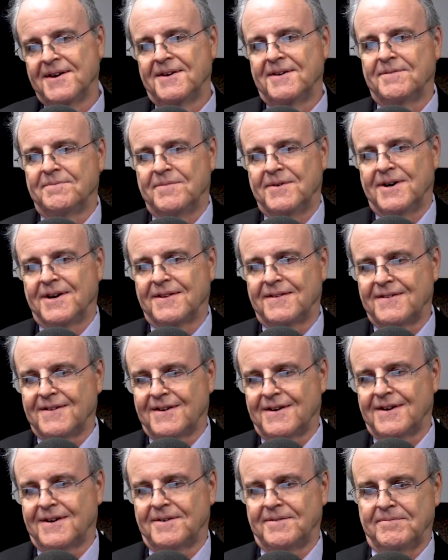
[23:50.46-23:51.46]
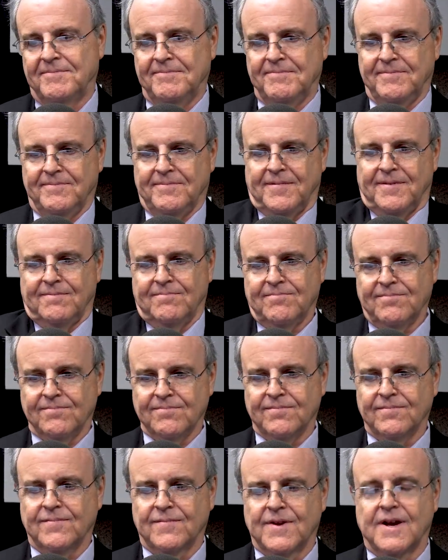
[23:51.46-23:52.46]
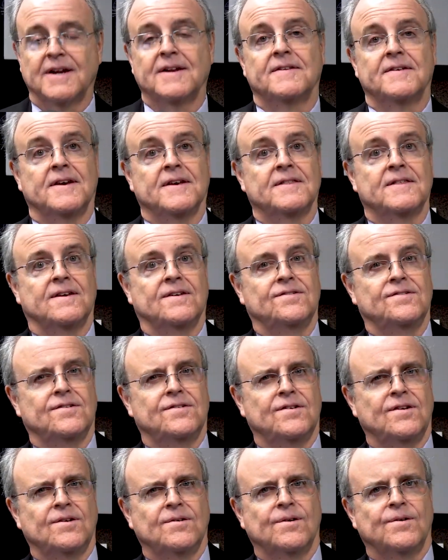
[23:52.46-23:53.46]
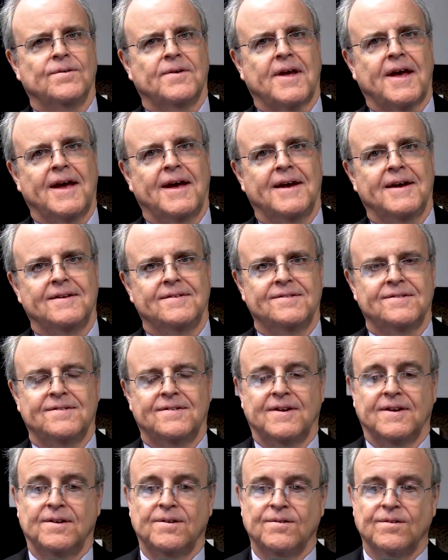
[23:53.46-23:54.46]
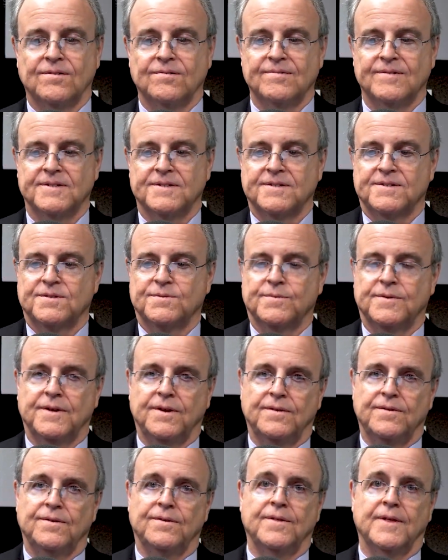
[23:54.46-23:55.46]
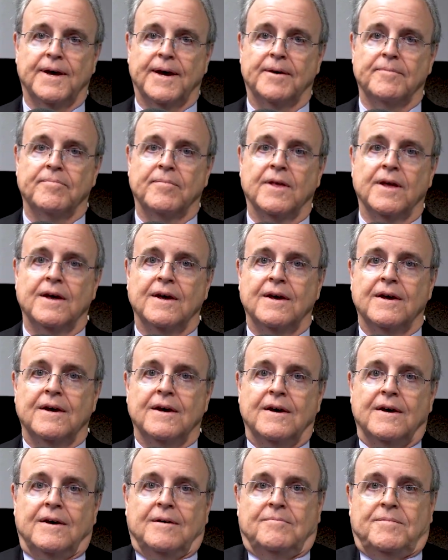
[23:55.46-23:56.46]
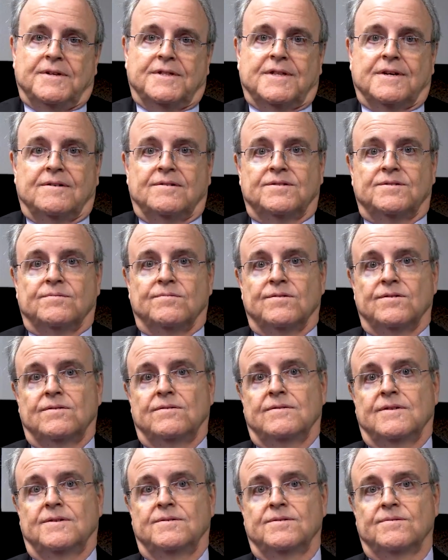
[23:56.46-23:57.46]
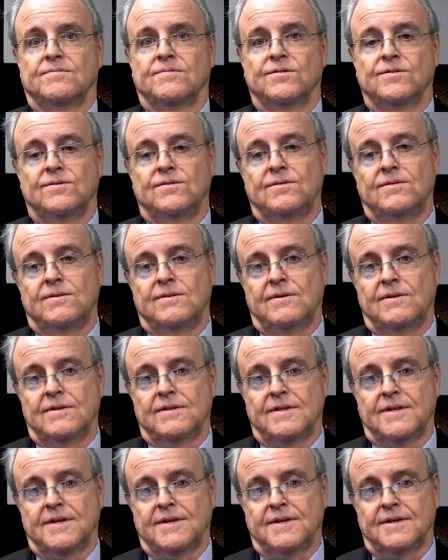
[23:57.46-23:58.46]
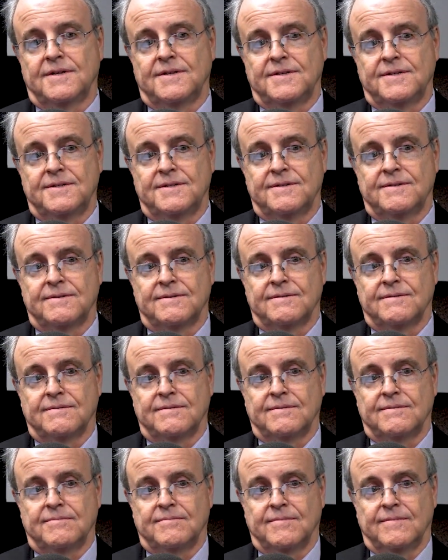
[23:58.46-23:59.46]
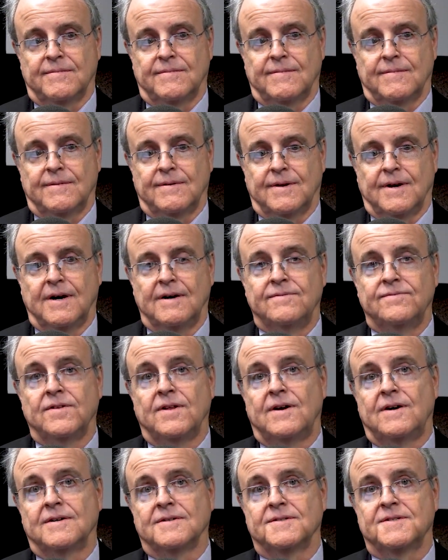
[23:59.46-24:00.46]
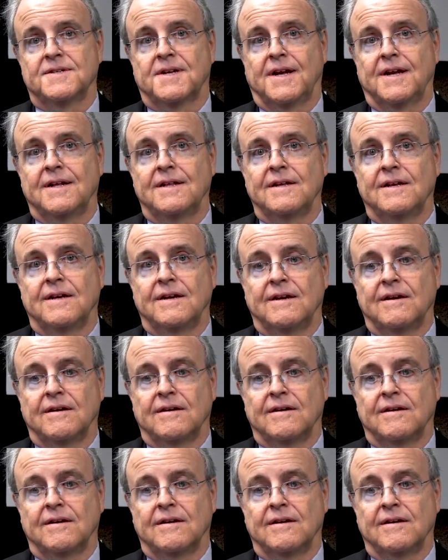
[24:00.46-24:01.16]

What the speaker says: But kind of take things into your own hands and take your own risks when you do that. But there's a rule. There's a rule that has of long-standing